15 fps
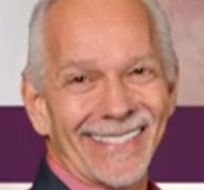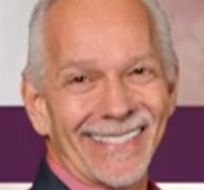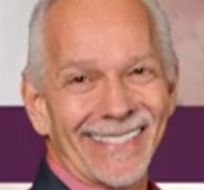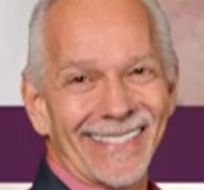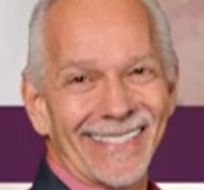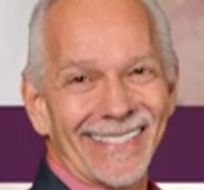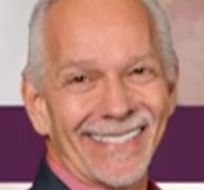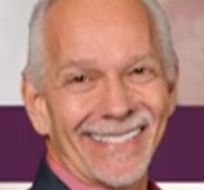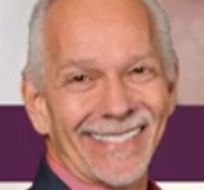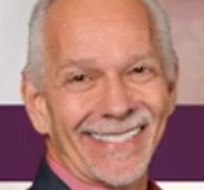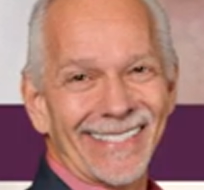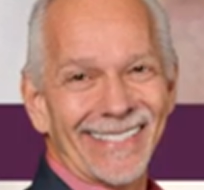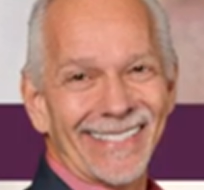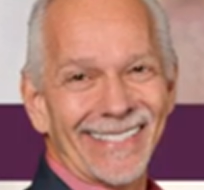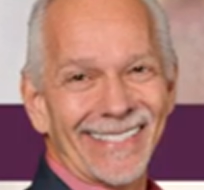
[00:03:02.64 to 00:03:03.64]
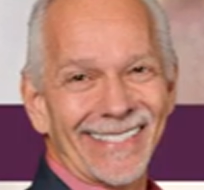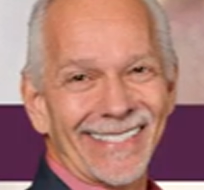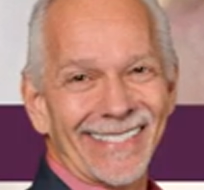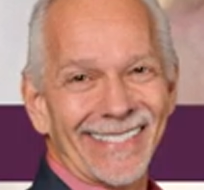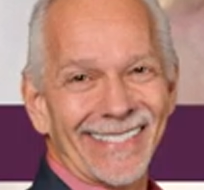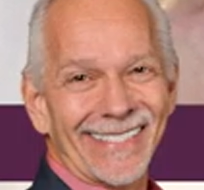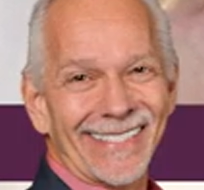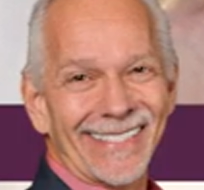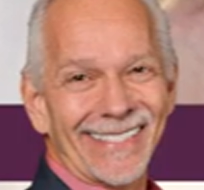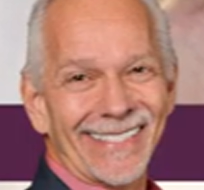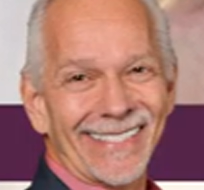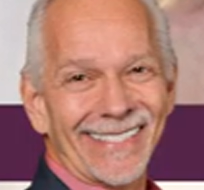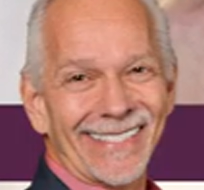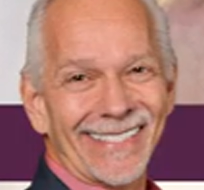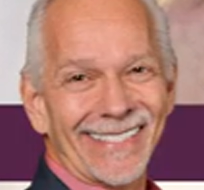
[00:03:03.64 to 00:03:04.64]

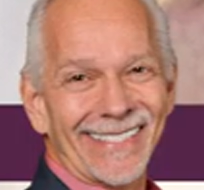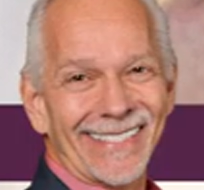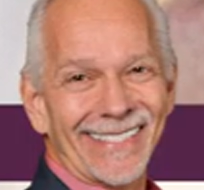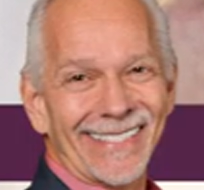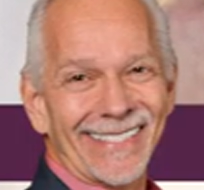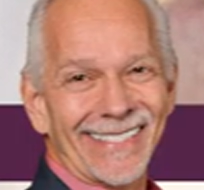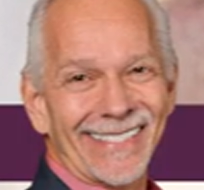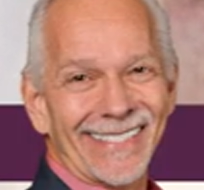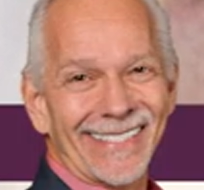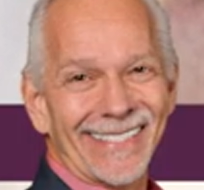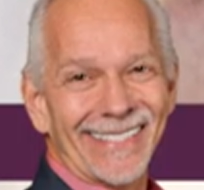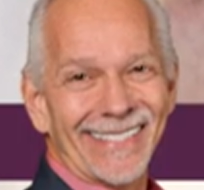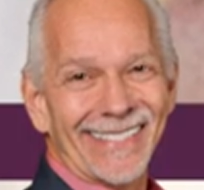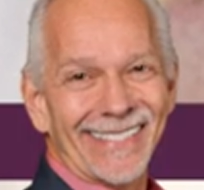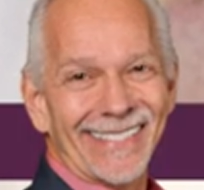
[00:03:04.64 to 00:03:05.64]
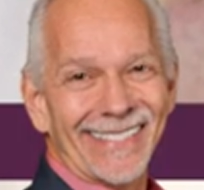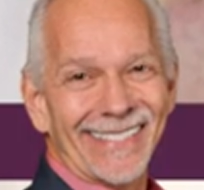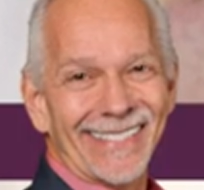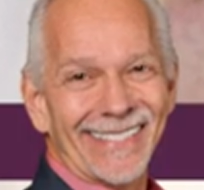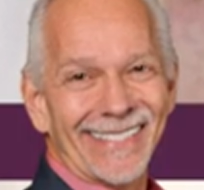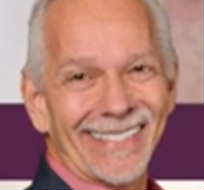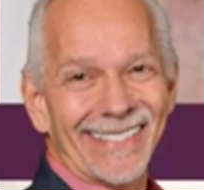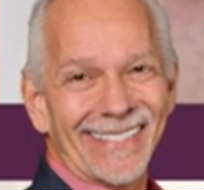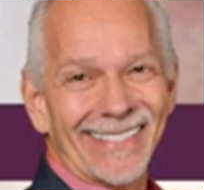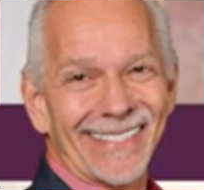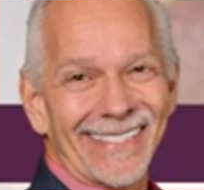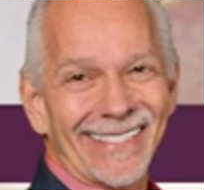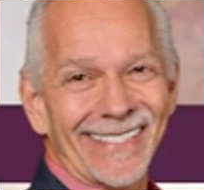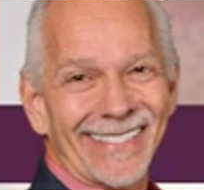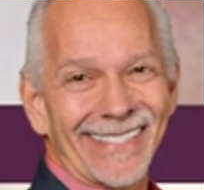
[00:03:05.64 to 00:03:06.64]

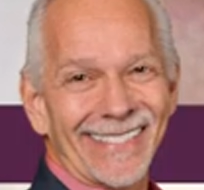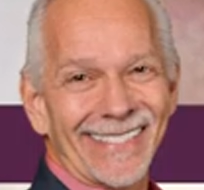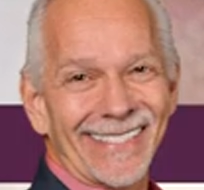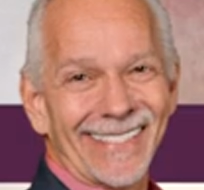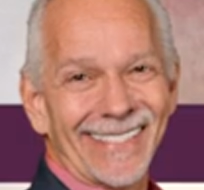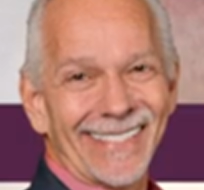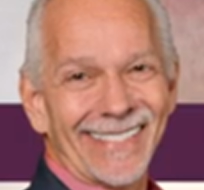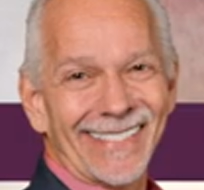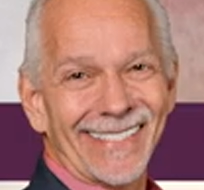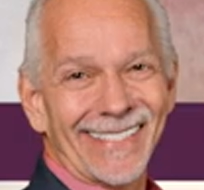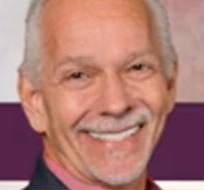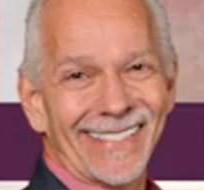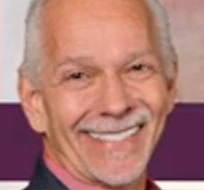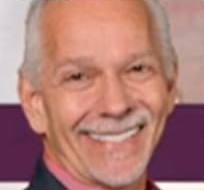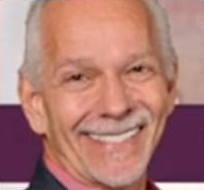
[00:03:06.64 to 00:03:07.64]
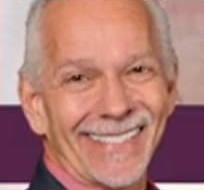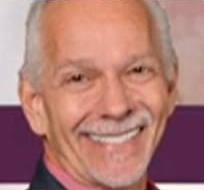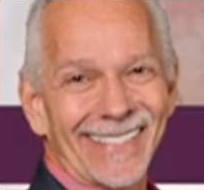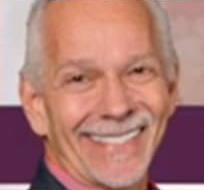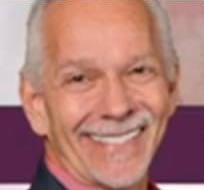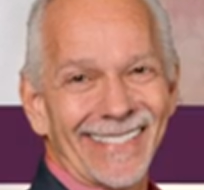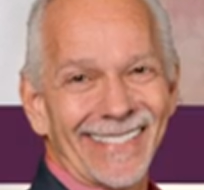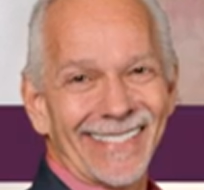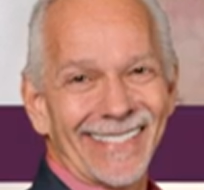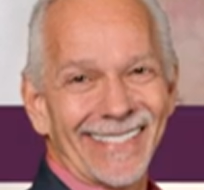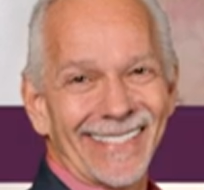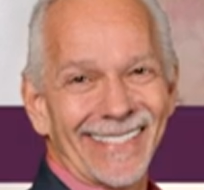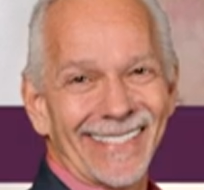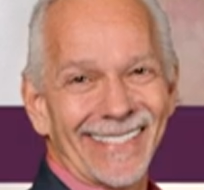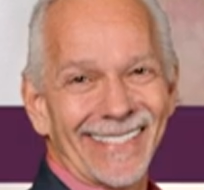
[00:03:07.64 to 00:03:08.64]

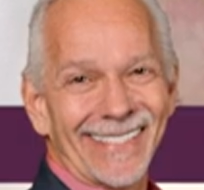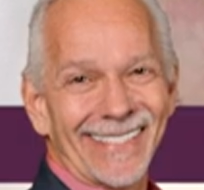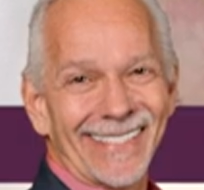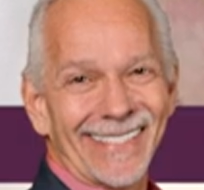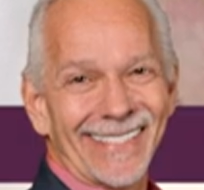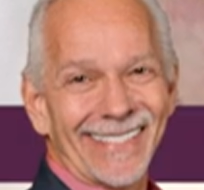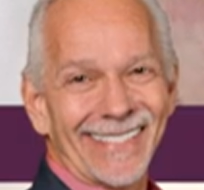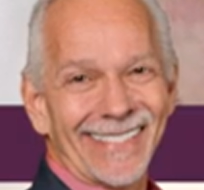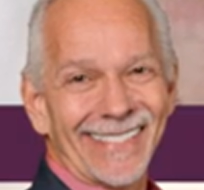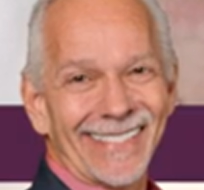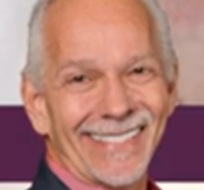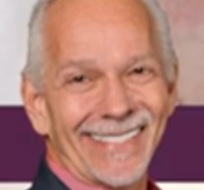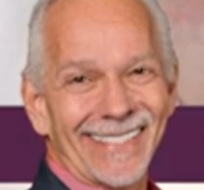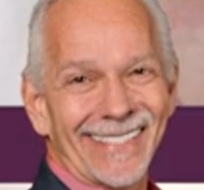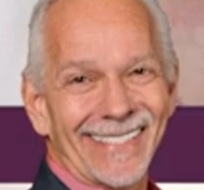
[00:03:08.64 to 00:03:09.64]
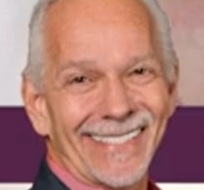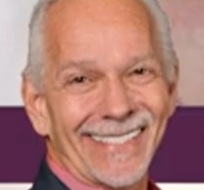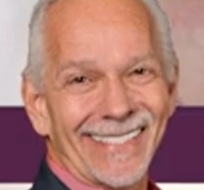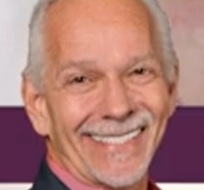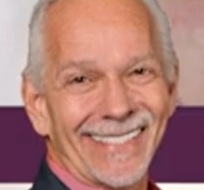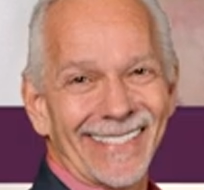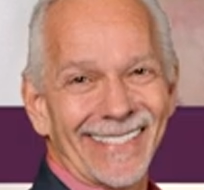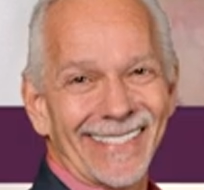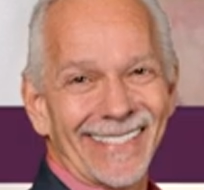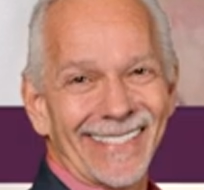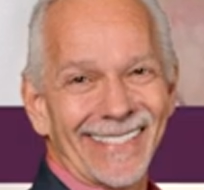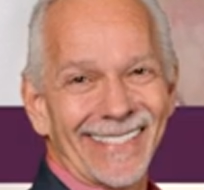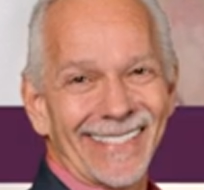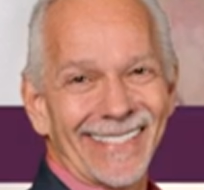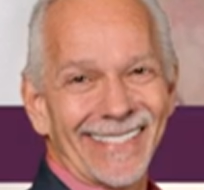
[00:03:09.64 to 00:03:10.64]
This person isn't speaking.